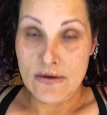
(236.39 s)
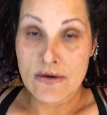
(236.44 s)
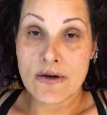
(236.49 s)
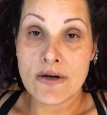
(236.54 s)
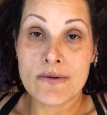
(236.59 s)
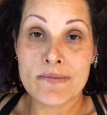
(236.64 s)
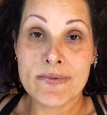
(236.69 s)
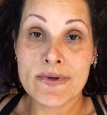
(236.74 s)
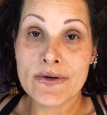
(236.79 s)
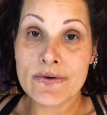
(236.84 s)

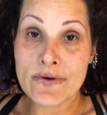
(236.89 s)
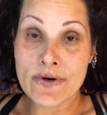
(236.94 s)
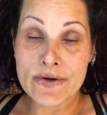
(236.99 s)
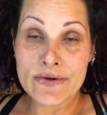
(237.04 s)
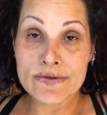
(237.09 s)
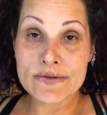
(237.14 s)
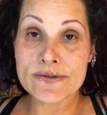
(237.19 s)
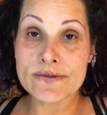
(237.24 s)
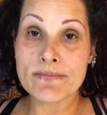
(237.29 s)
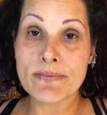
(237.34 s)
Call me
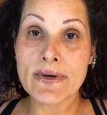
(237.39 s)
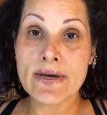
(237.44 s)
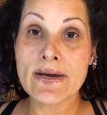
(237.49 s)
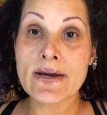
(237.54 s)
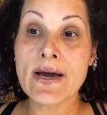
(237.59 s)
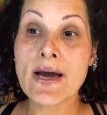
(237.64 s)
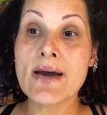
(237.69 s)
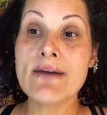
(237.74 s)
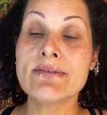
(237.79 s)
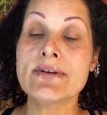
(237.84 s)
gross, but
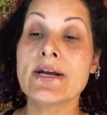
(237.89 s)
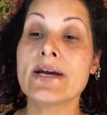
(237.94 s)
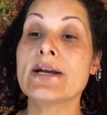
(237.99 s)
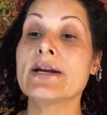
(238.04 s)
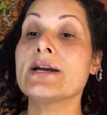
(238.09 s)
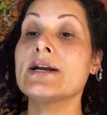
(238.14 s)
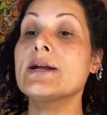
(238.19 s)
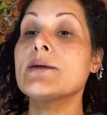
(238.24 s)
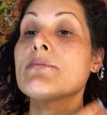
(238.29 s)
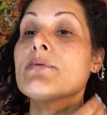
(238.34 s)
I haven't had
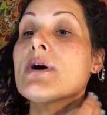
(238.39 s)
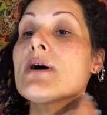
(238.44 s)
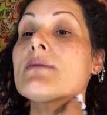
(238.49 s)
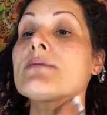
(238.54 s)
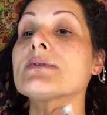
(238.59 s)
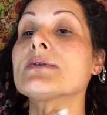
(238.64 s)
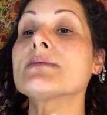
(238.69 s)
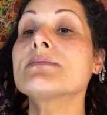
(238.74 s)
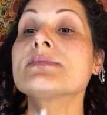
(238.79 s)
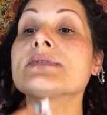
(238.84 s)
any
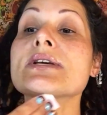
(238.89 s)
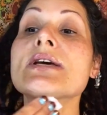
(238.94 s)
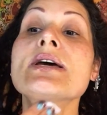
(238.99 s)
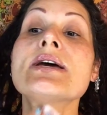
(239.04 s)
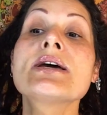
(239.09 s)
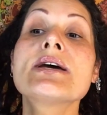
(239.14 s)
problems.